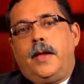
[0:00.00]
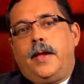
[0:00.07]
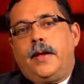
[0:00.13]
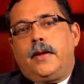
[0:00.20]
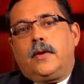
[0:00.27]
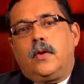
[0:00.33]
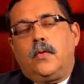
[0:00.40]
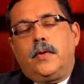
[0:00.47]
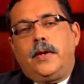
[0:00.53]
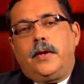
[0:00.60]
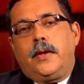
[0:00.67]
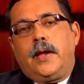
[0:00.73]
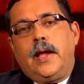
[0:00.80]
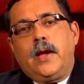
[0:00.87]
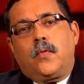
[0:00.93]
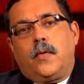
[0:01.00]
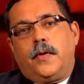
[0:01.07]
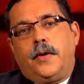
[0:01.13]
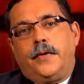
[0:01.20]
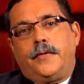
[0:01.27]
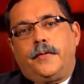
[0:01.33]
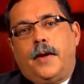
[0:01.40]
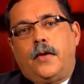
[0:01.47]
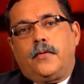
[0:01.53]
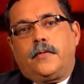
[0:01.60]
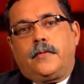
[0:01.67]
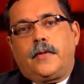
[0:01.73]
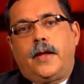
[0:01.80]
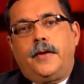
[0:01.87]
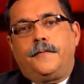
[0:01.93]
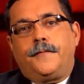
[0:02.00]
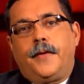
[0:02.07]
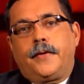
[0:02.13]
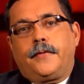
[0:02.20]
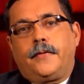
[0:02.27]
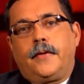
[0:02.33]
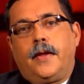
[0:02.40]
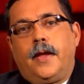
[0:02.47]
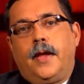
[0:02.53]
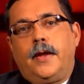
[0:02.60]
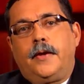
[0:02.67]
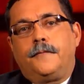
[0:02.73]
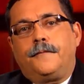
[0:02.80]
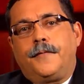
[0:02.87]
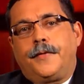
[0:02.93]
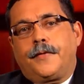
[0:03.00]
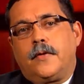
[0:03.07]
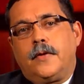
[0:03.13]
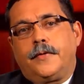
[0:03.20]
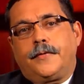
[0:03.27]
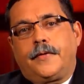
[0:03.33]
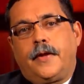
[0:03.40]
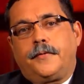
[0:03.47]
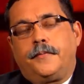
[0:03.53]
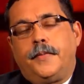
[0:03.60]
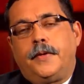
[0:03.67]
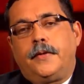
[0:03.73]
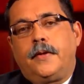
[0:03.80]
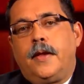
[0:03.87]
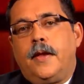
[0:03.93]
including inquiries about side effects and a physical assessment